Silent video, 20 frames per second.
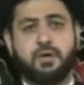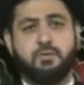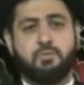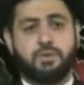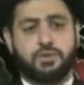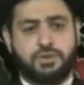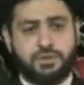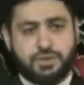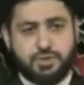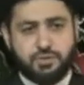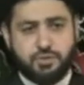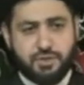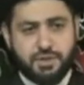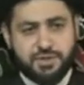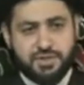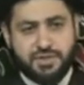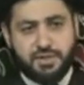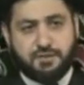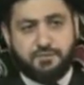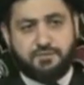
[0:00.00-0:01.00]
what did you
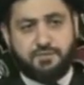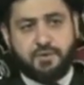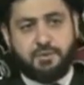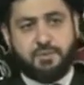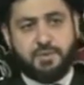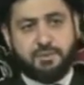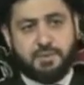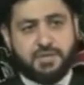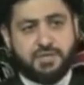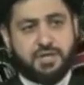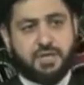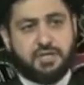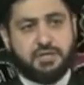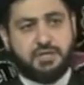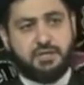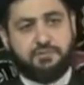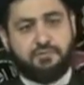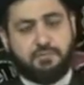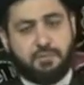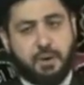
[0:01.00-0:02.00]
achieve from the
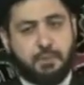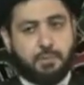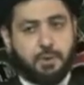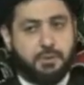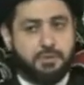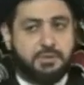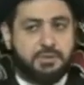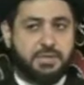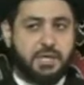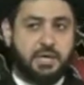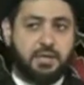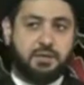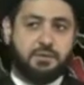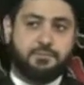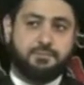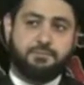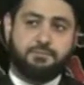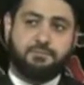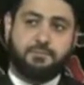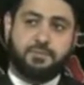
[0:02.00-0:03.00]
Majalis of Imam Hussein?
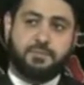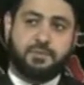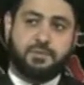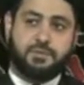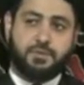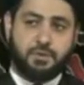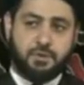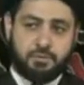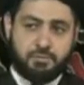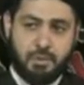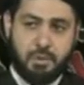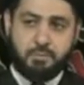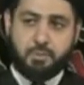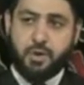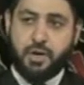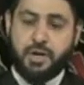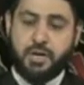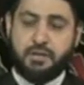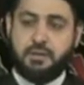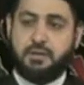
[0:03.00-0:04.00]
Do you
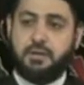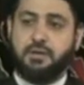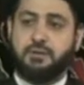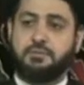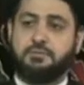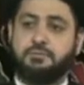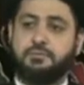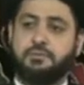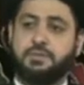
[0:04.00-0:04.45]
remember anything?